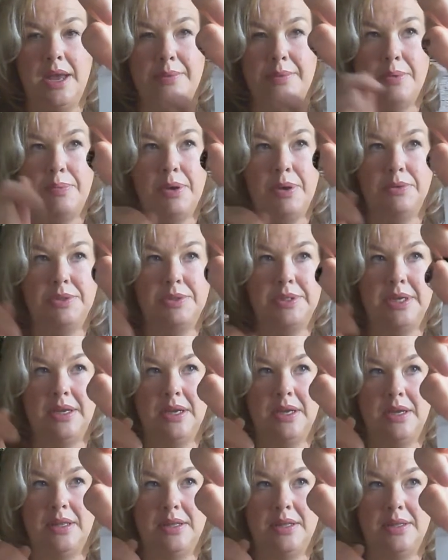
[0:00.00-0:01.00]
I will post
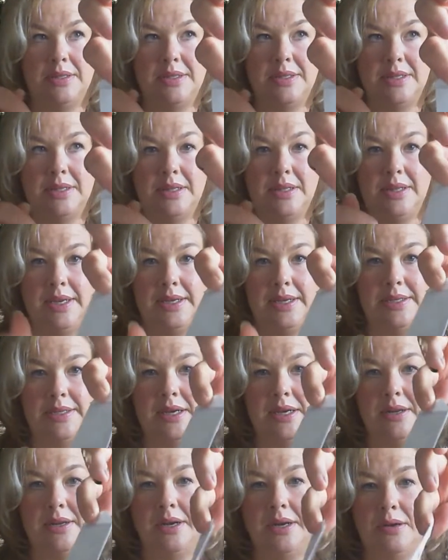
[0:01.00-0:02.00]
the link
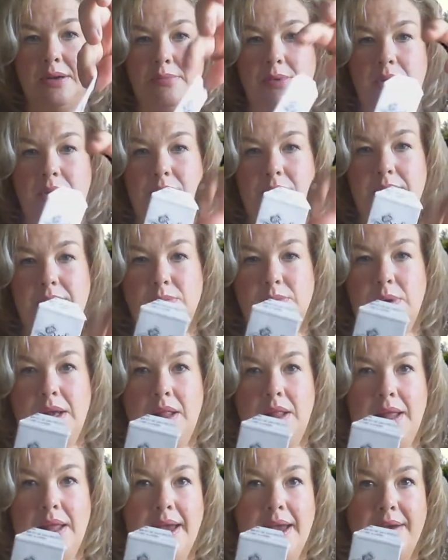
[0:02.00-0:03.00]
down here below as
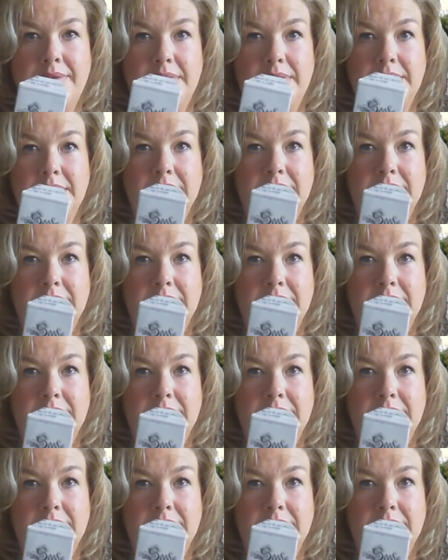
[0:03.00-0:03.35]
well. I have it.